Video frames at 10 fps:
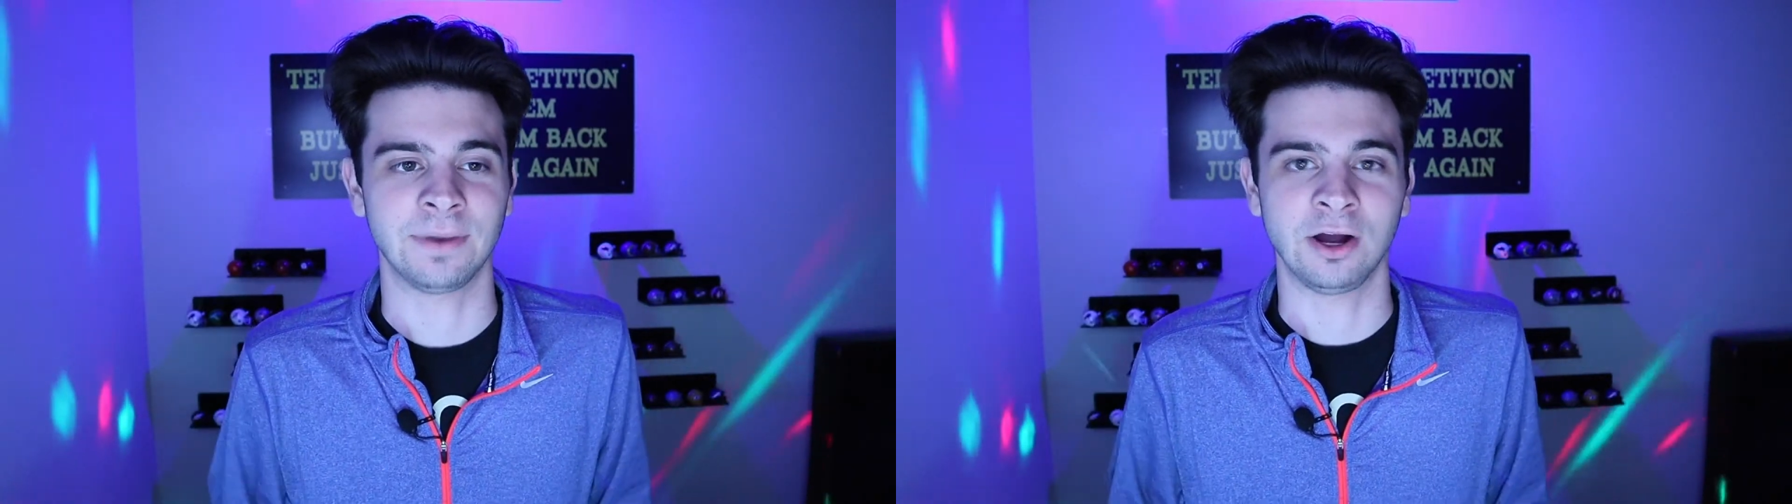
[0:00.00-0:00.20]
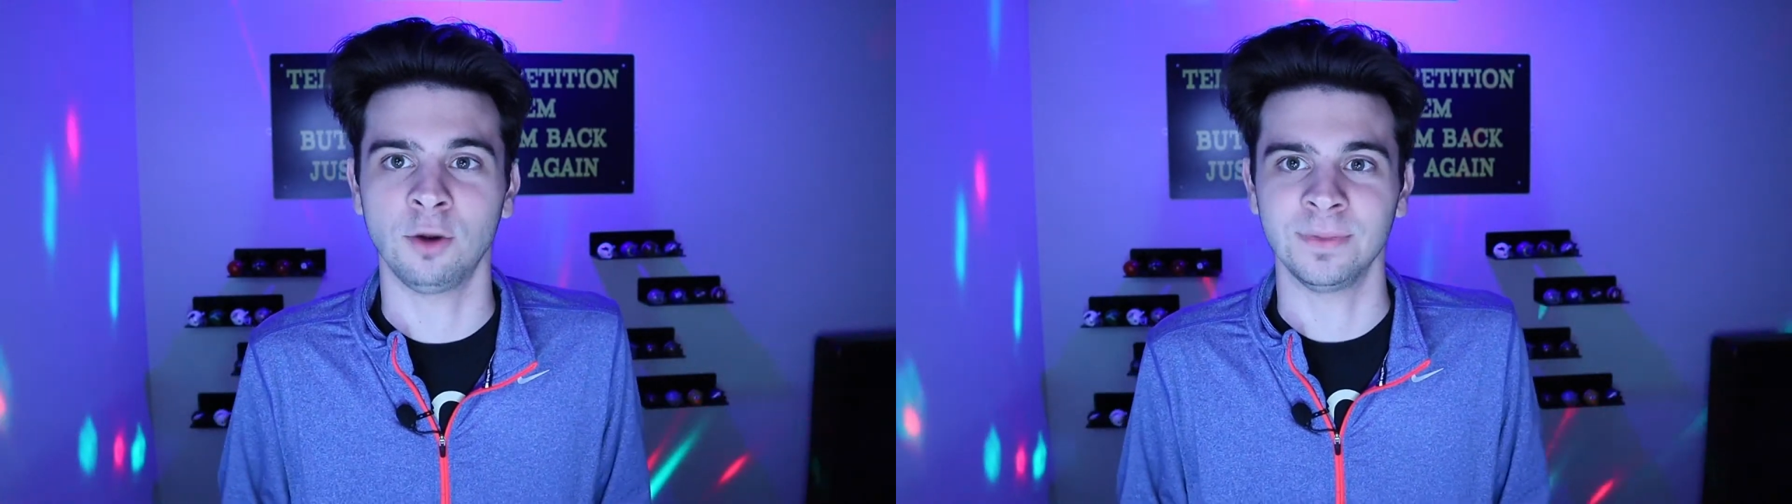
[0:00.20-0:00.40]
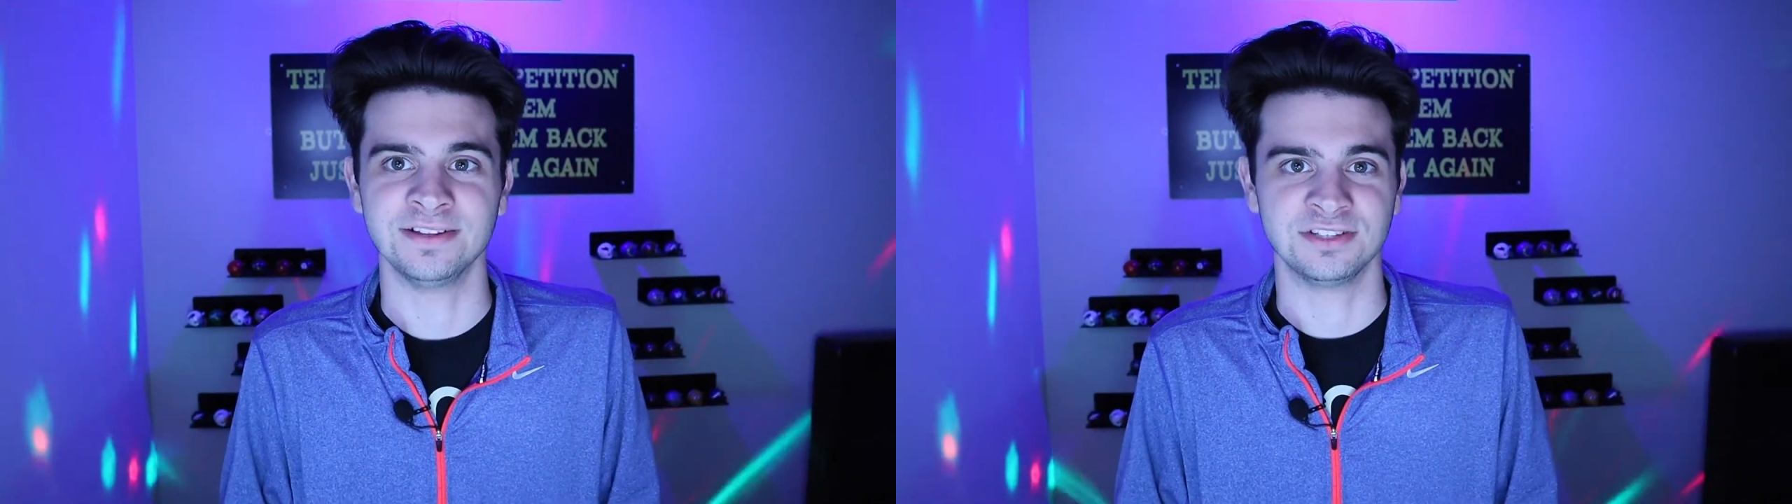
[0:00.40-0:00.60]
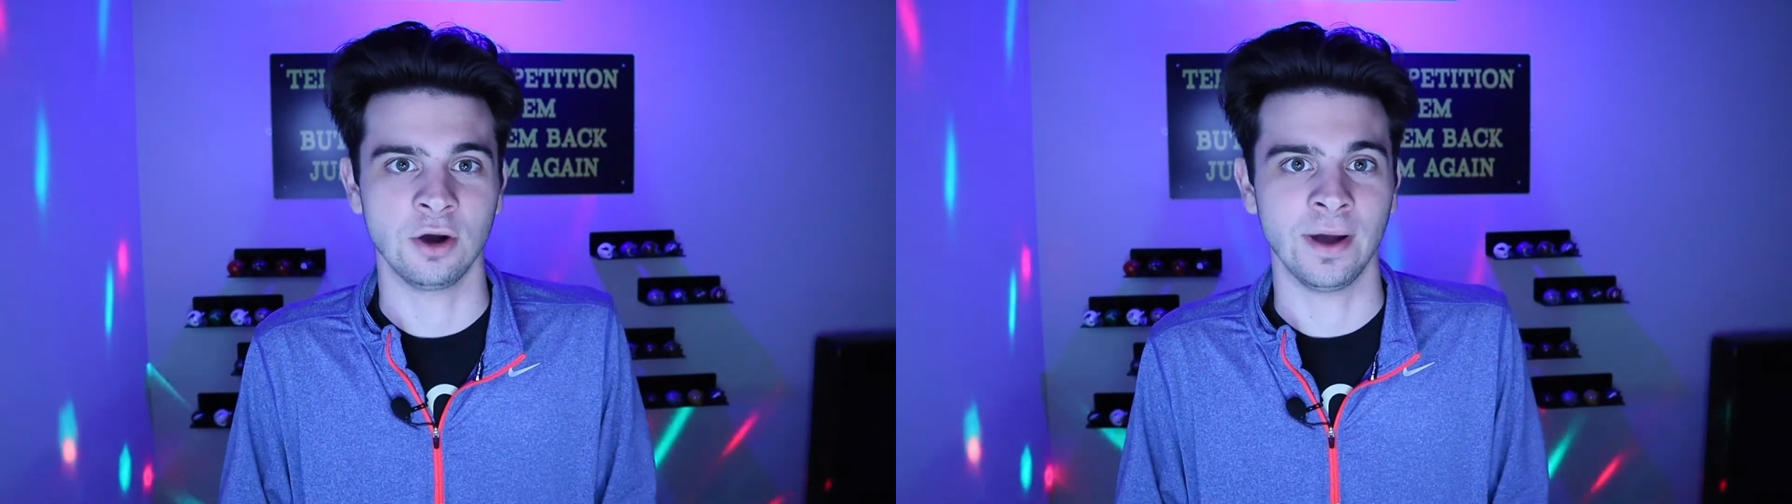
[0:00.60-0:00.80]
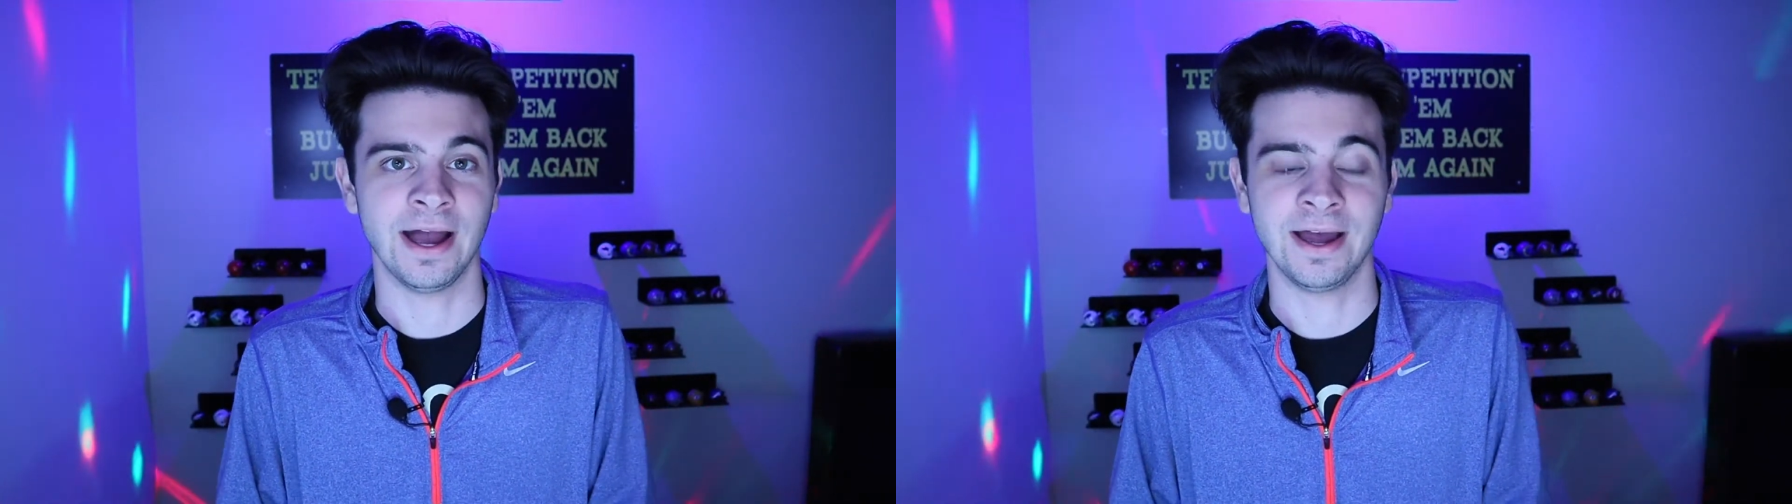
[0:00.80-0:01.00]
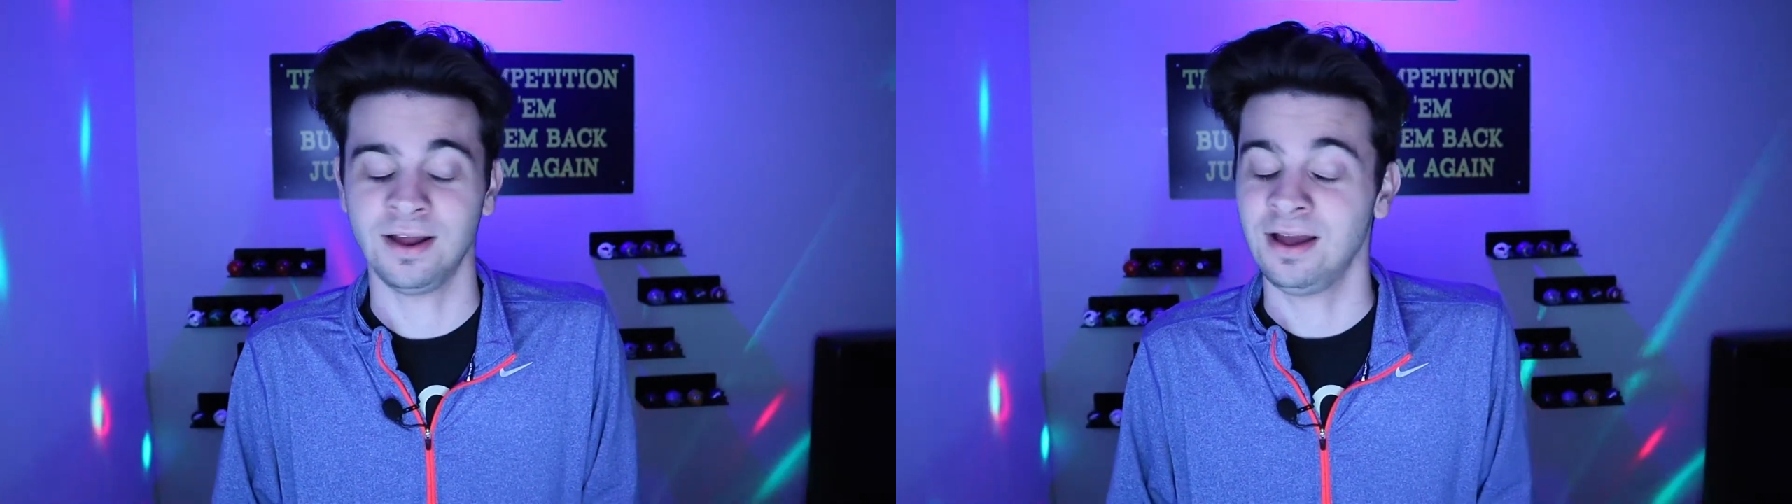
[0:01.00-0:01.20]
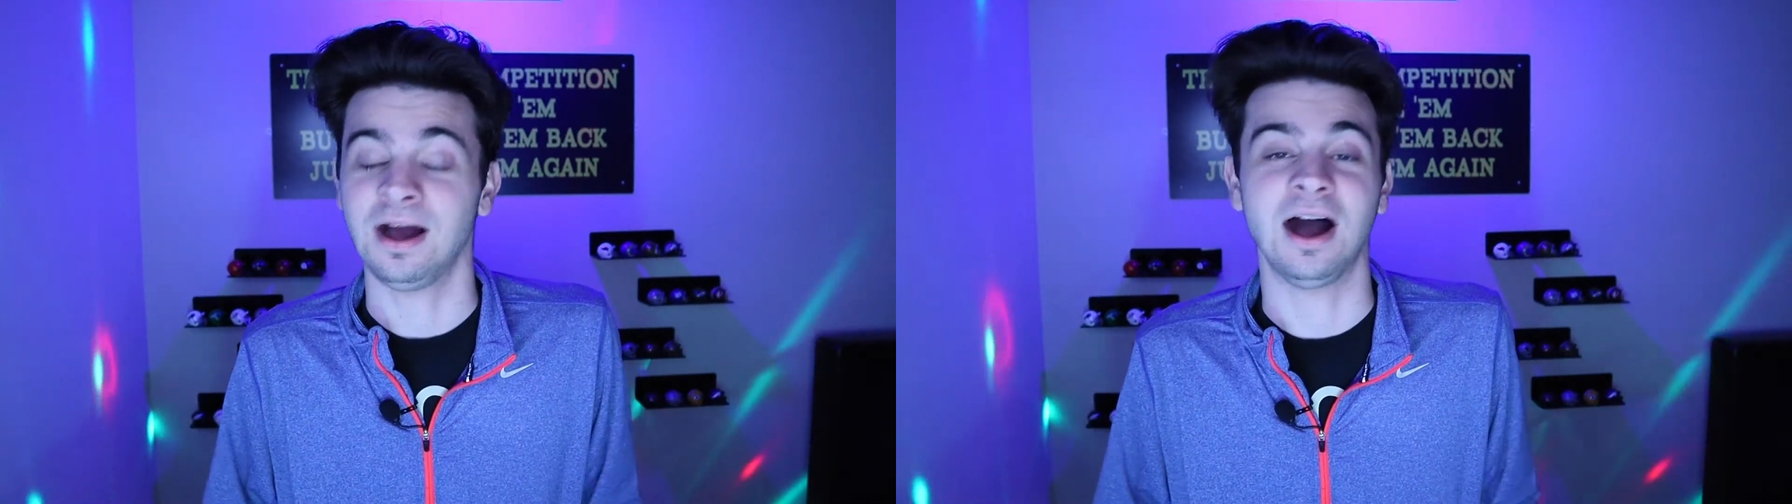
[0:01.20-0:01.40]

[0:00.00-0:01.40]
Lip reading: by all means, go ahead.